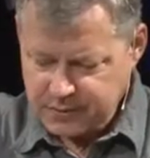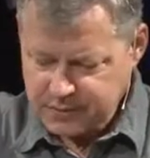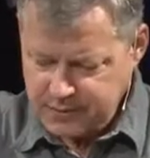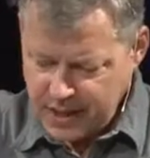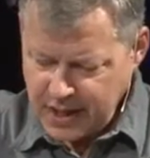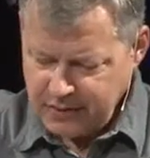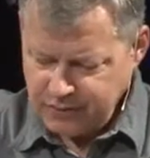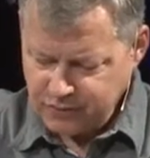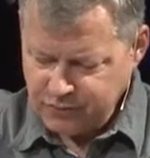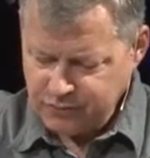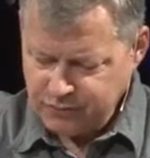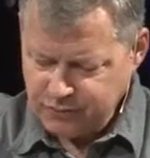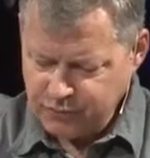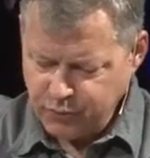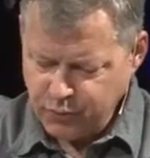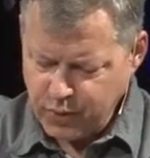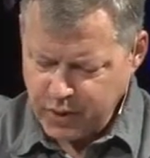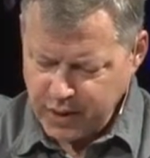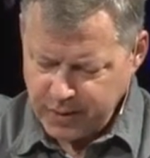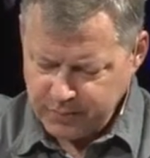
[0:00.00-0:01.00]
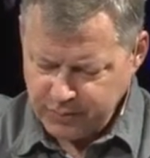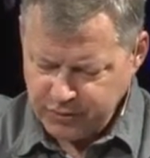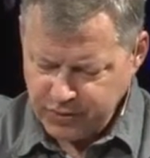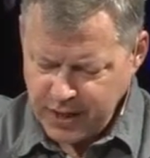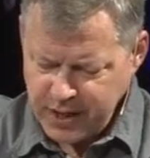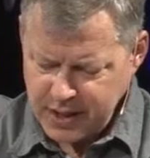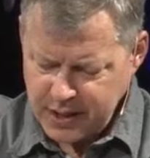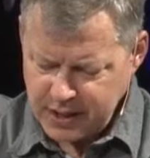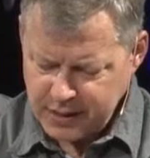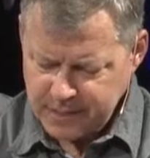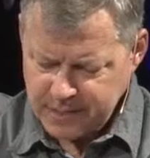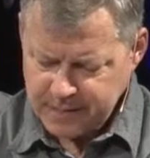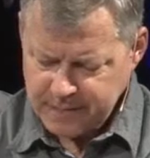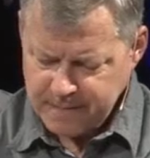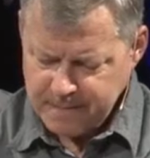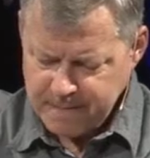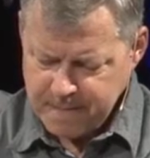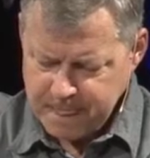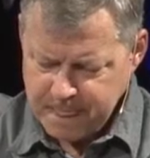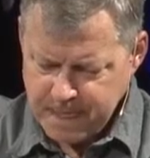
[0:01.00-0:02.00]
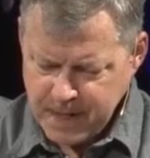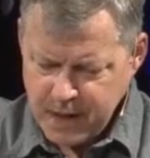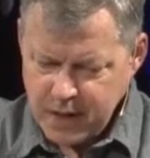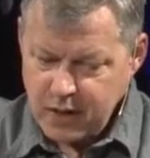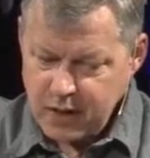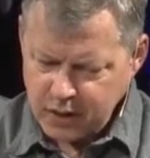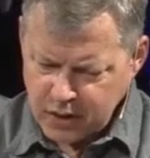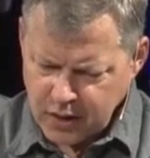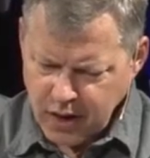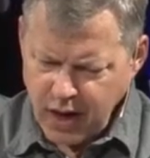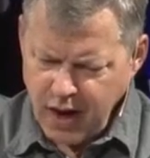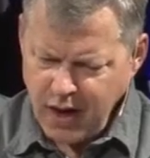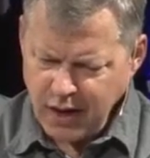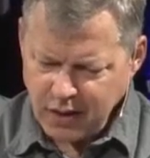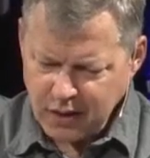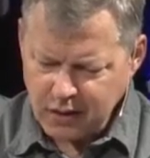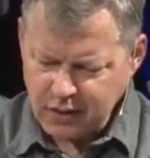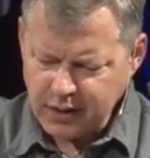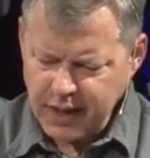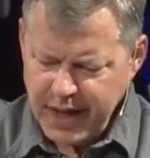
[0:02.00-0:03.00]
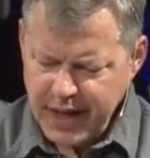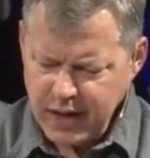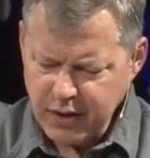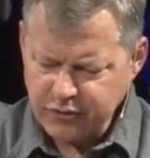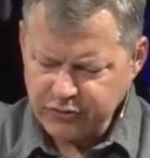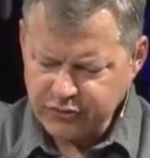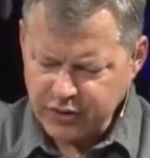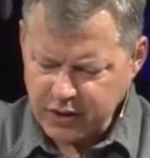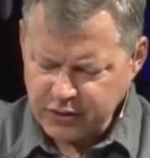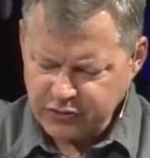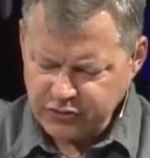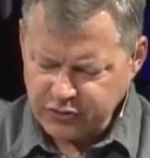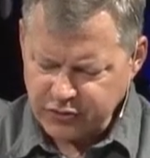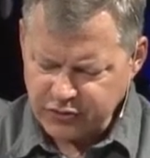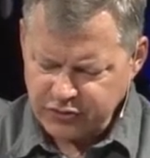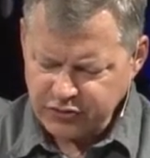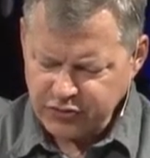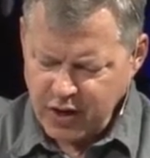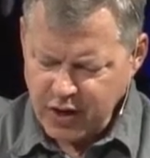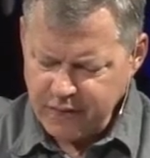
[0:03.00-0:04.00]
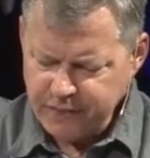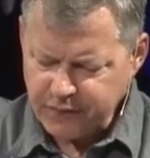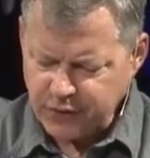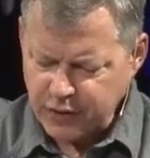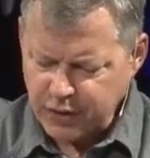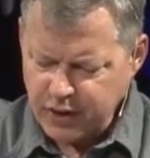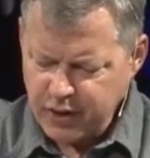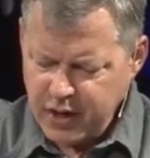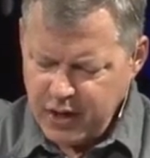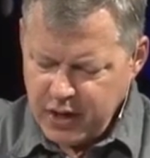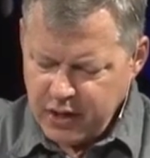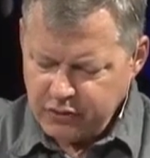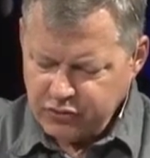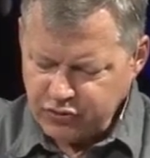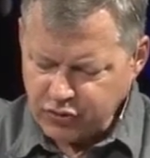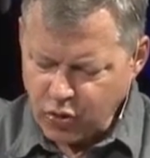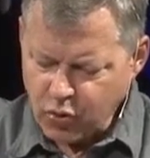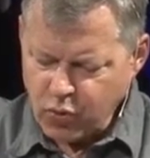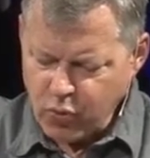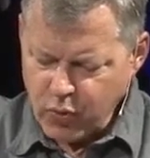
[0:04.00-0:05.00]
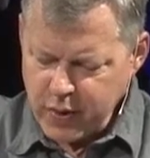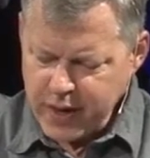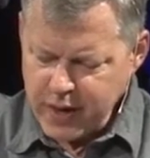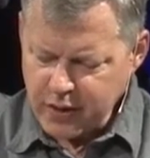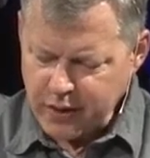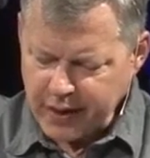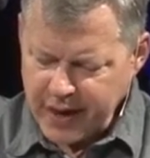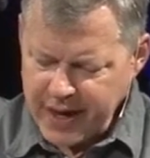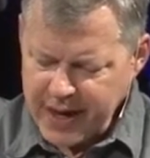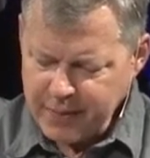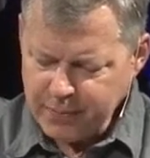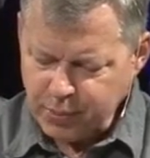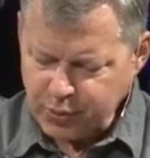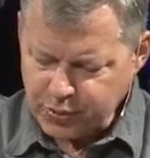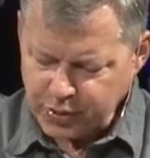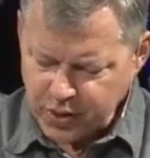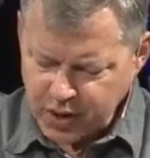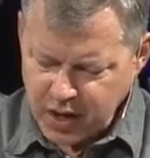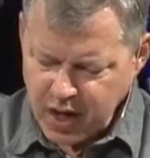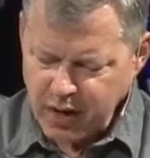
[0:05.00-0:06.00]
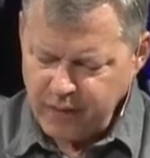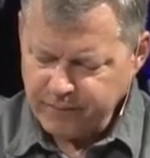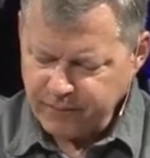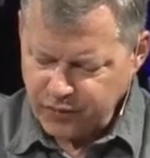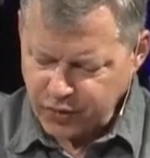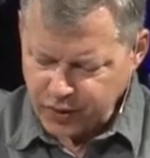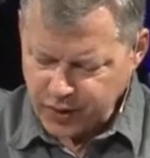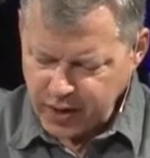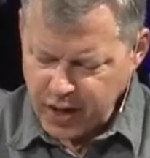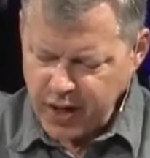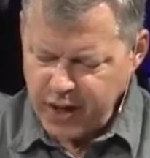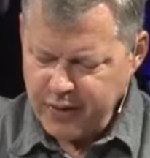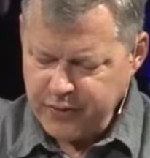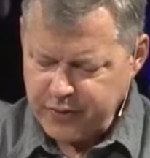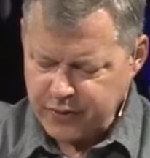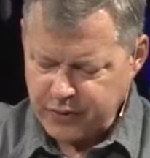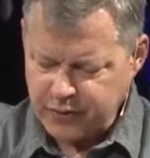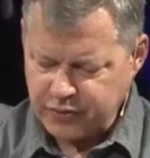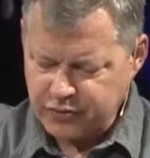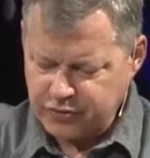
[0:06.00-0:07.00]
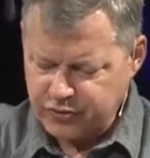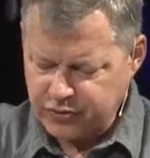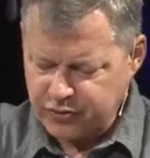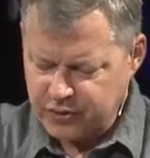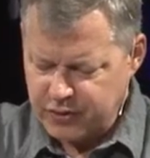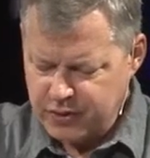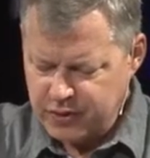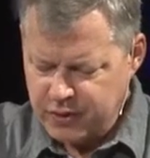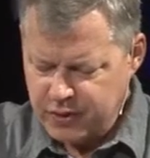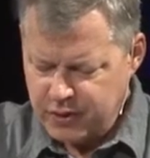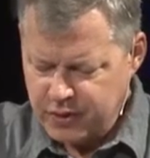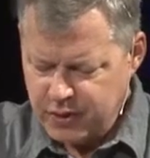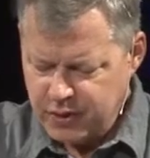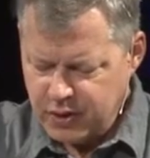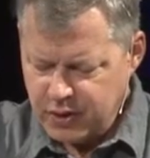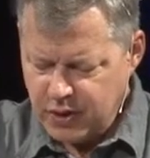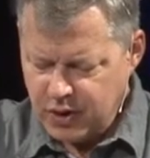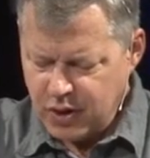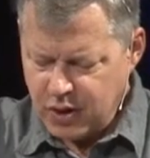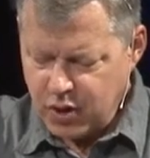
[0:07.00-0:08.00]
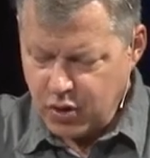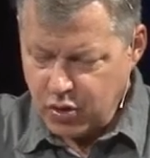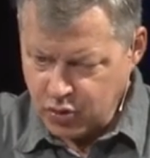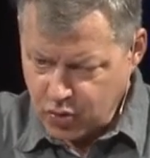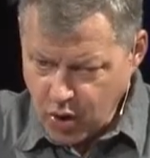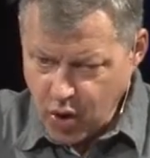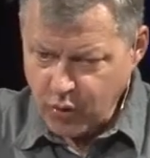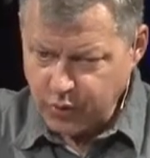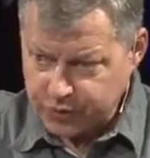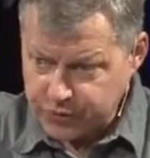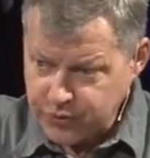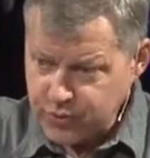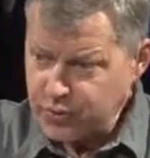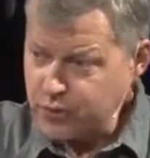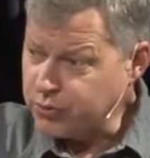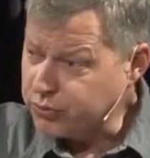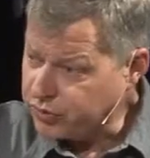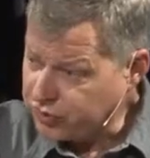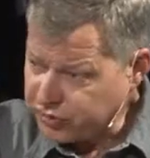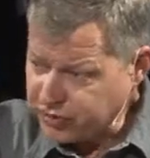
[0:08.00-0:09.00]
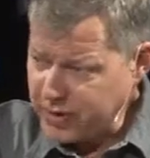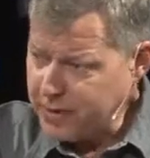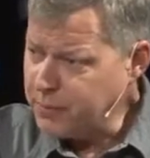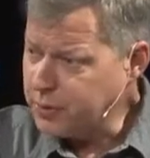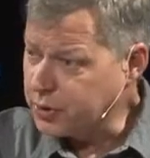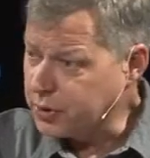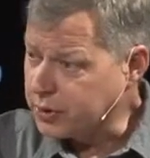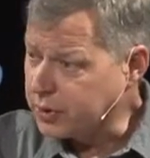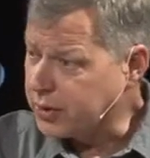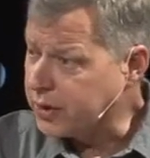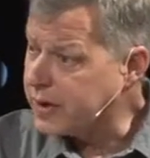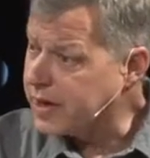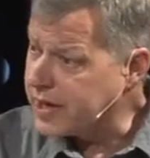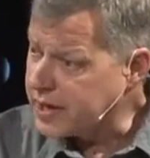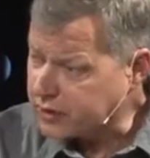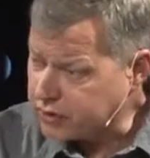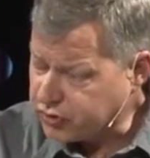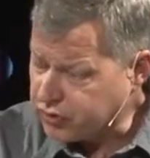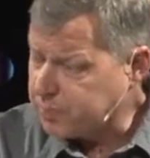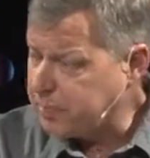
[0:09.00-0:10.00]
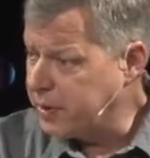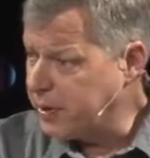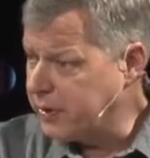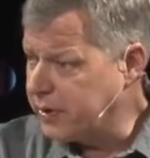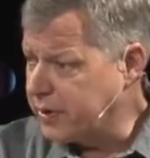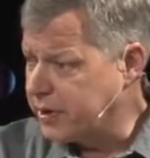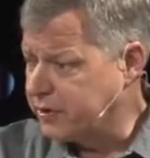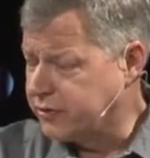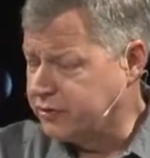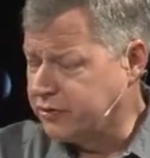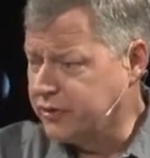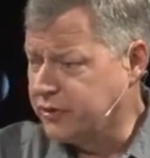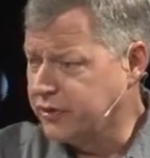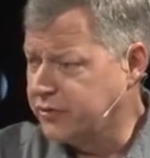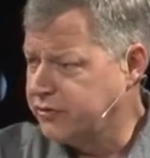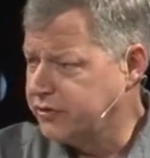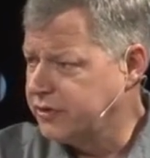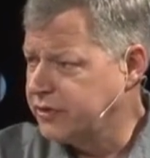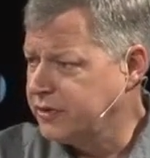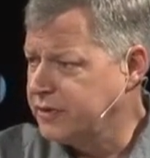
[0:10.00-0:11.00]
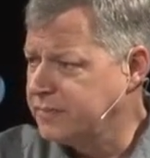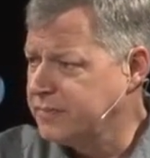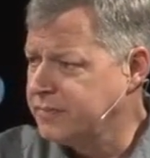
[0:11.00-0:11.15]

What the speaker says: That's what I'm saying. God allows us to suffer so we are able to comfort others who go through similar experiences.